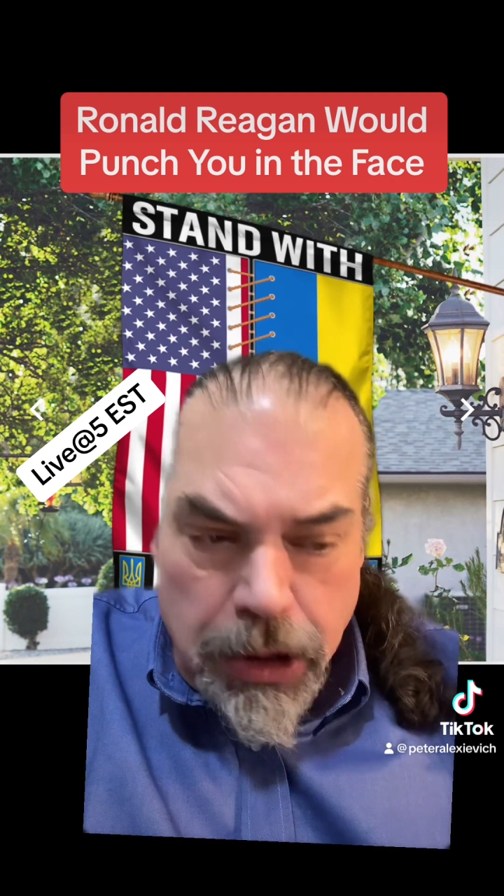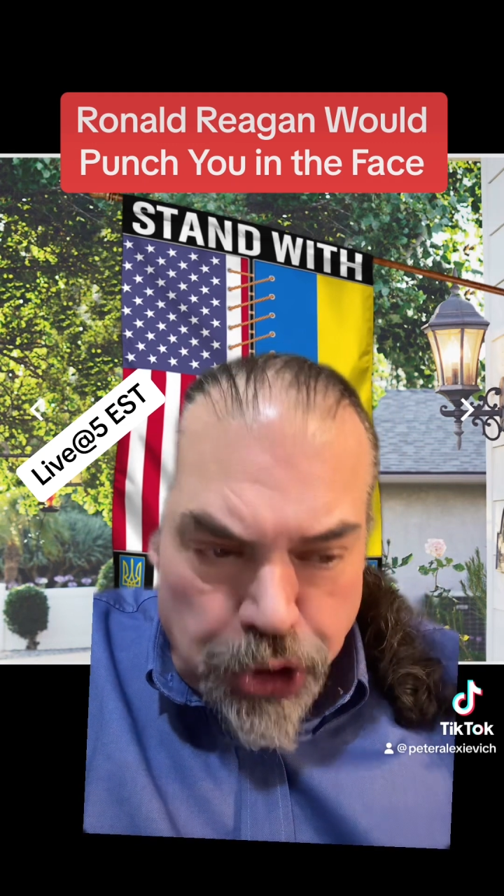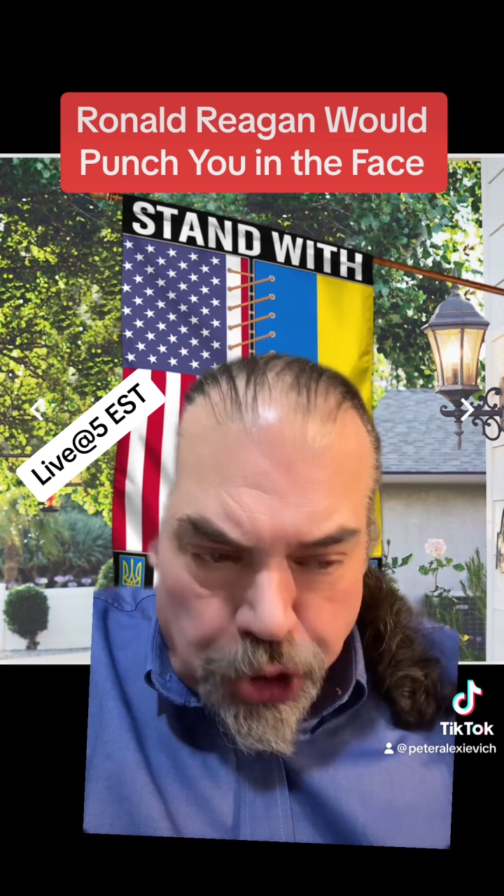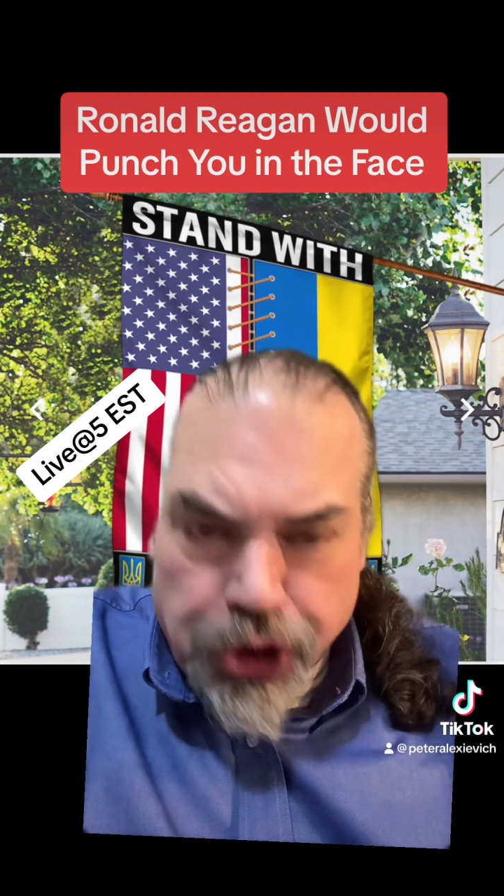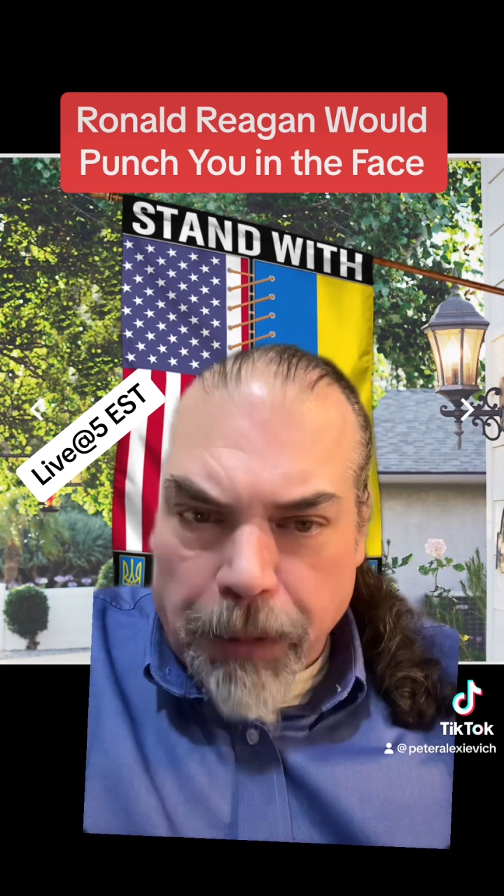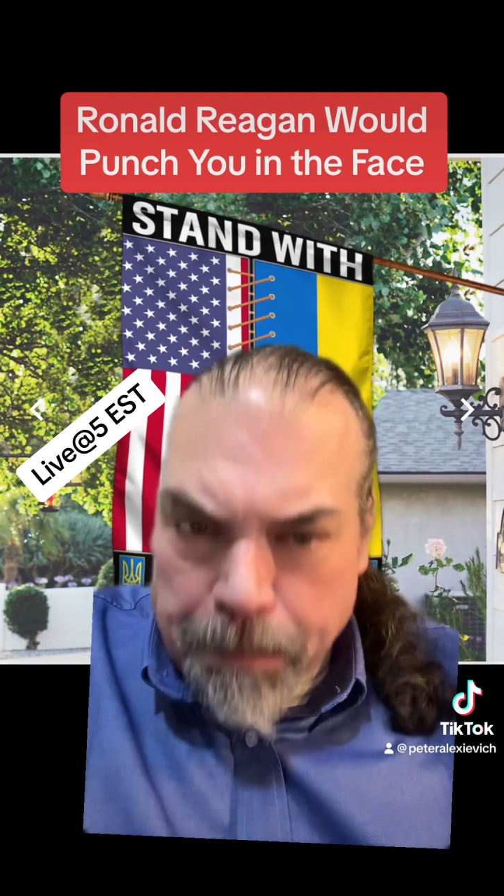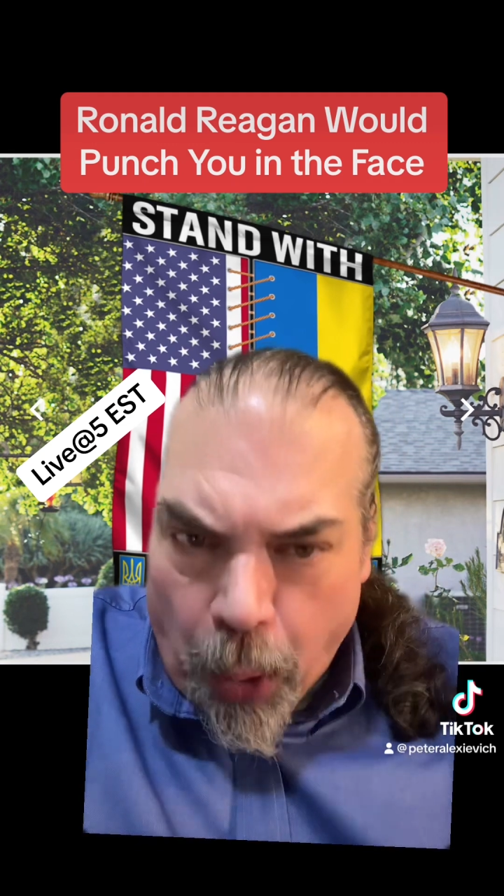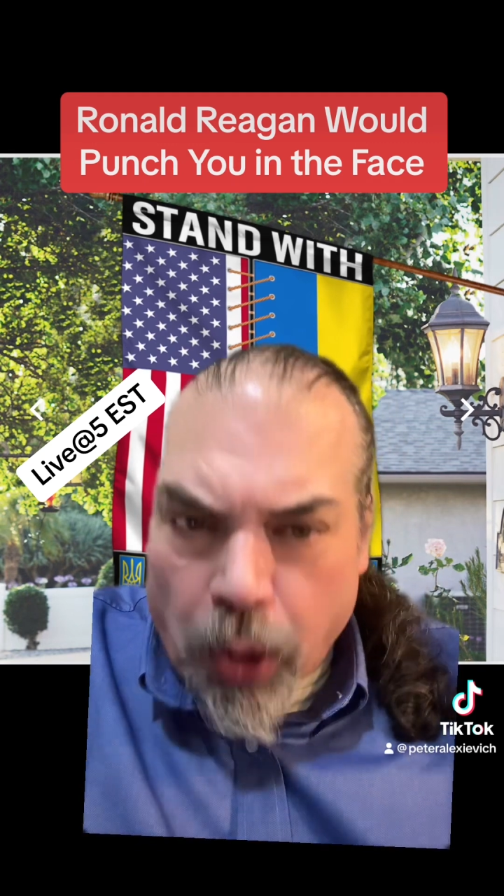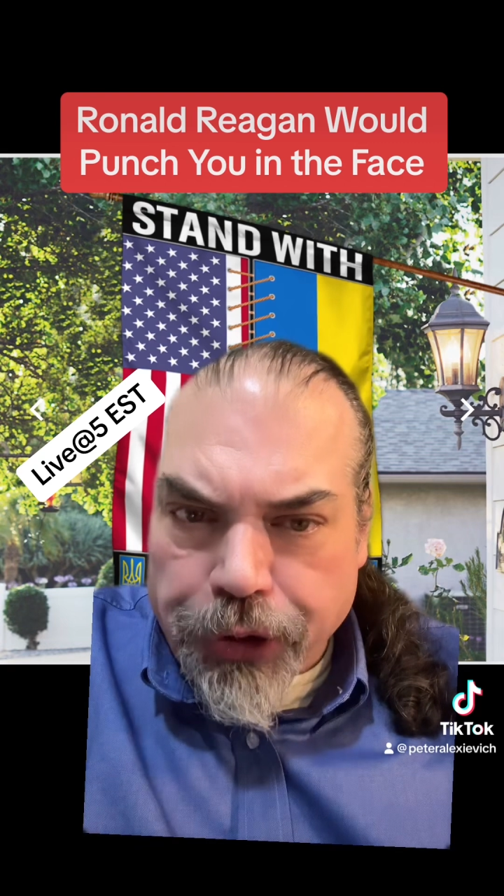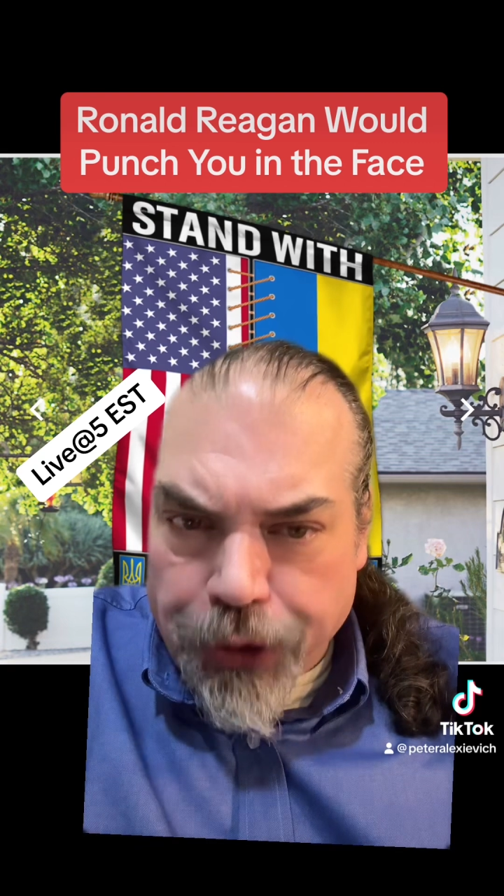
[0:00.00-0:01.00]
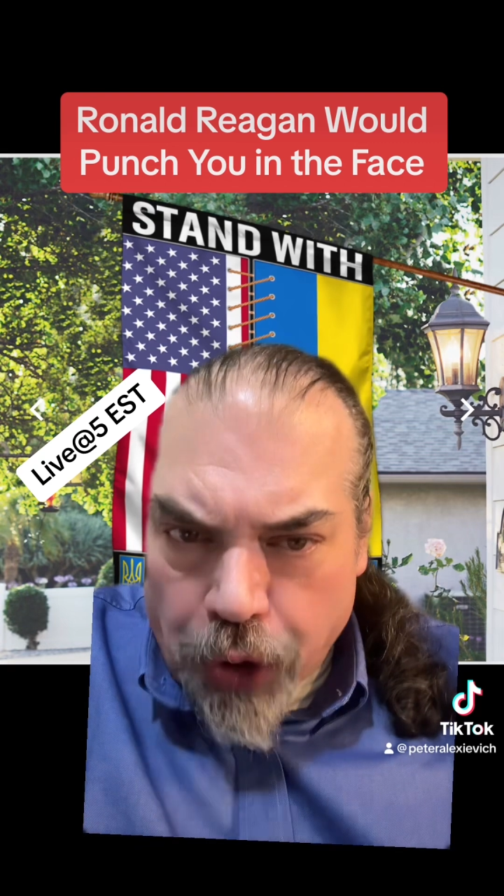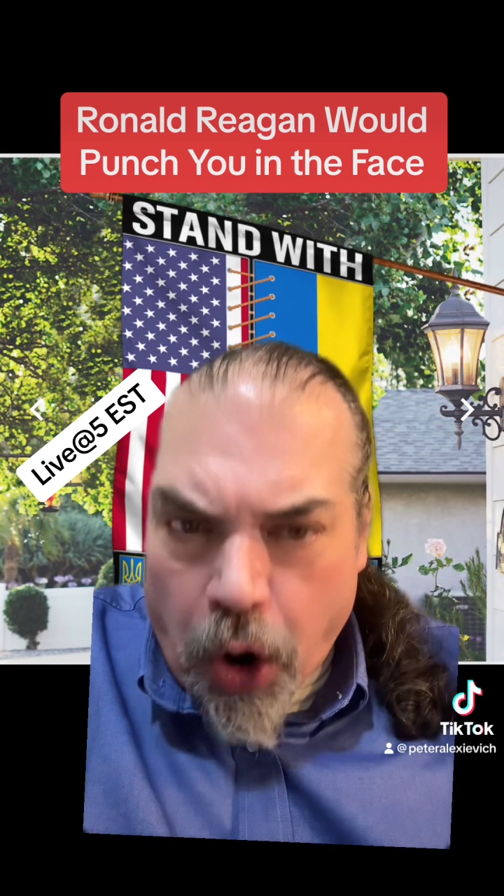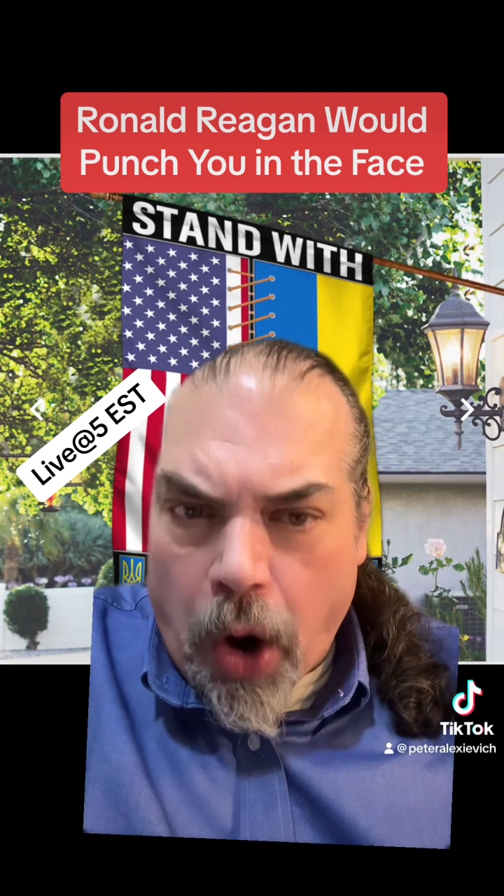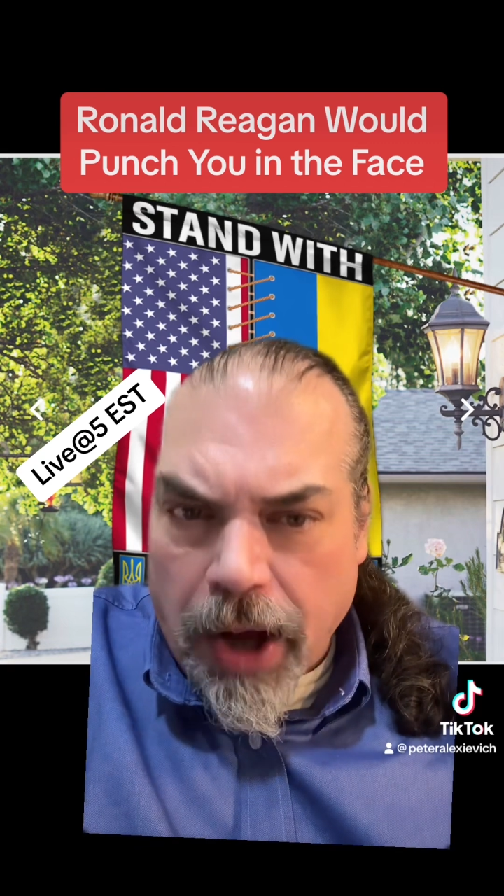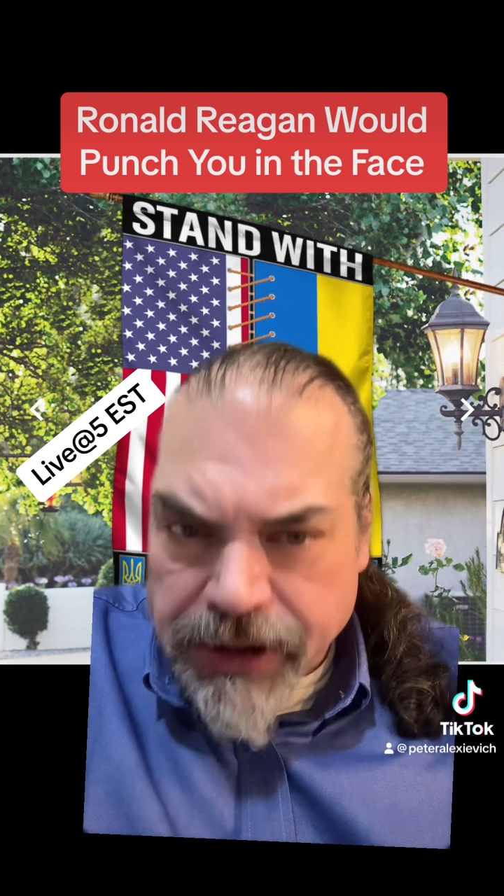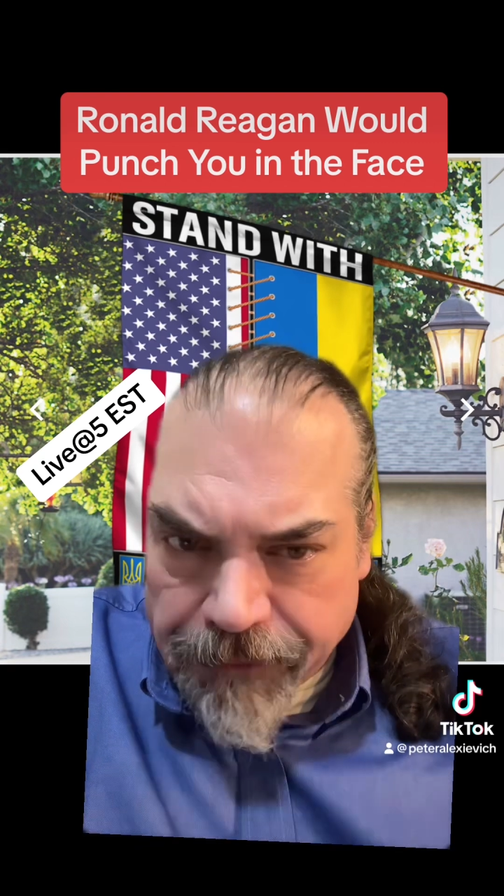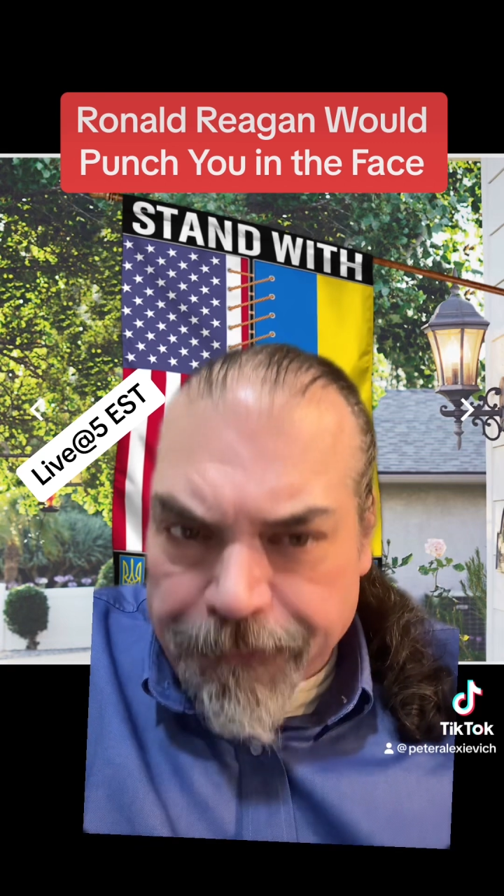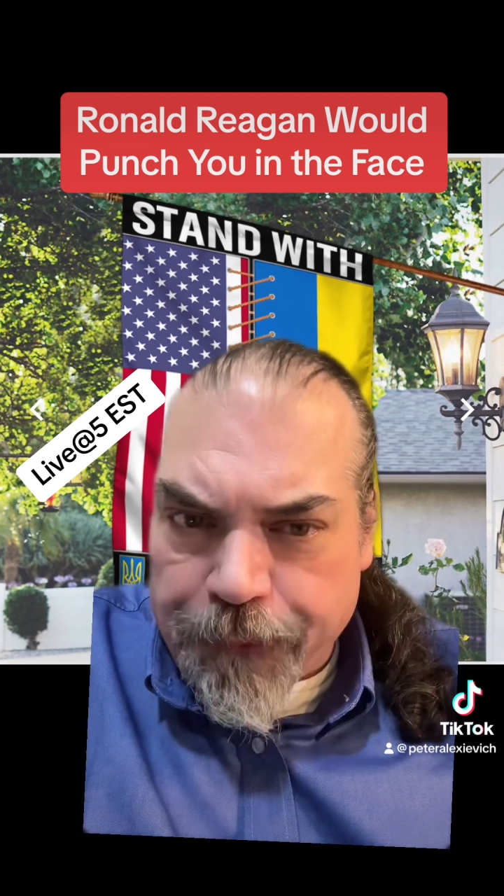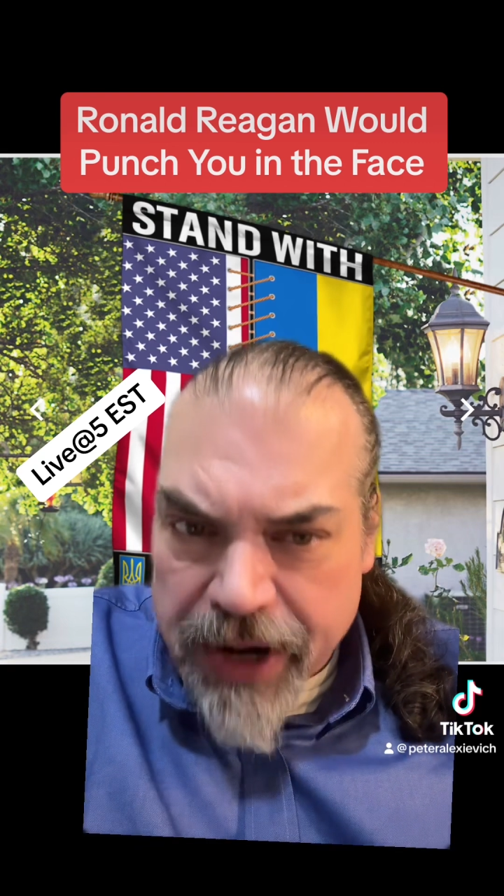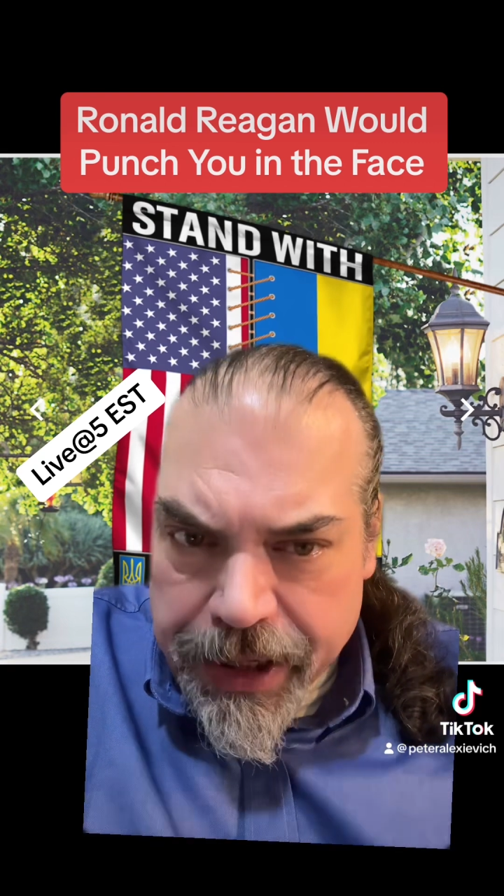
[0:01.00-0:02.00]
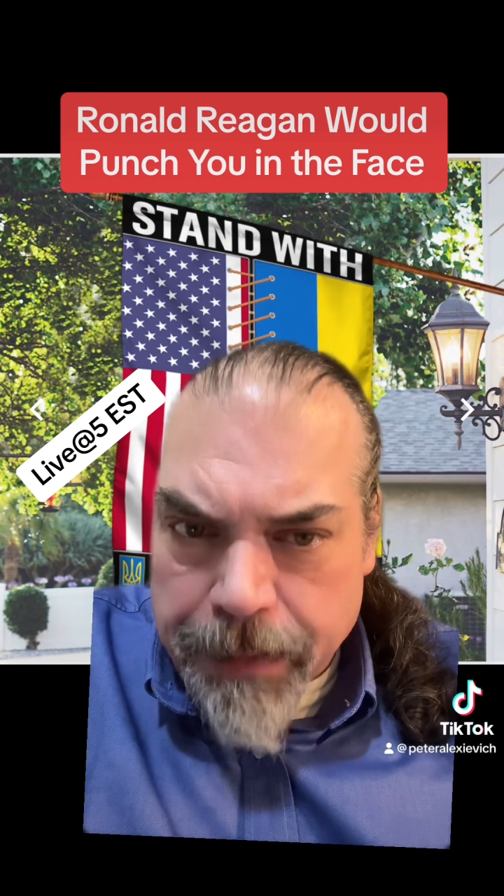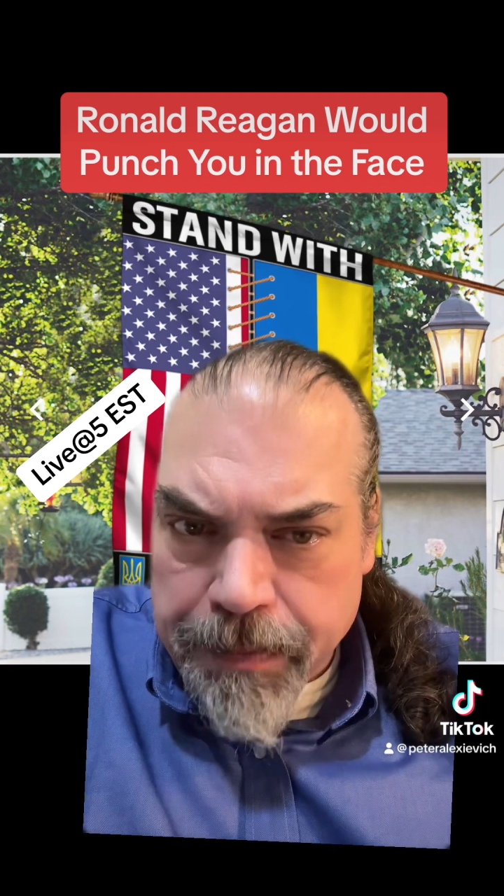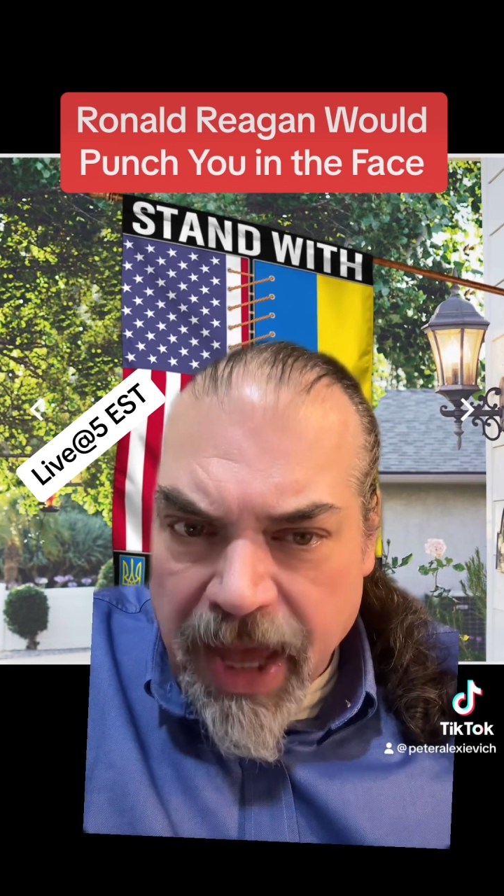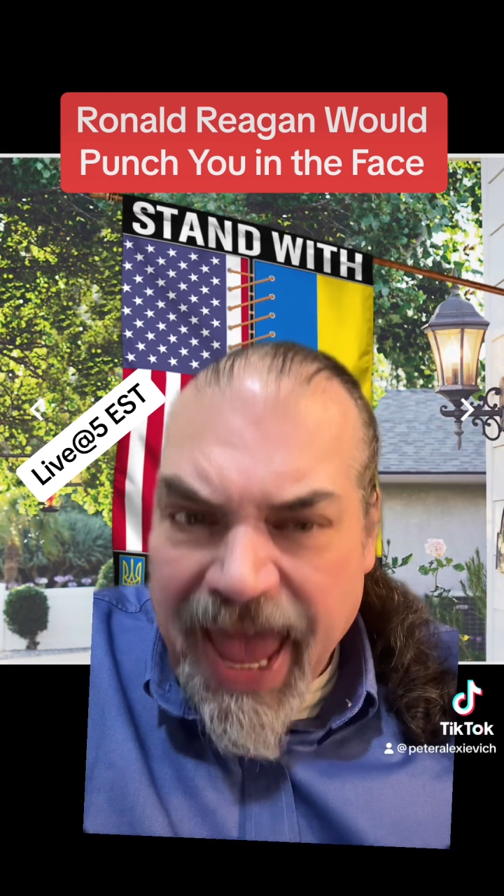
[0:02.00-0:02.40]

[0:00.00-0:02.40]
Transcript: to support the cause of freedom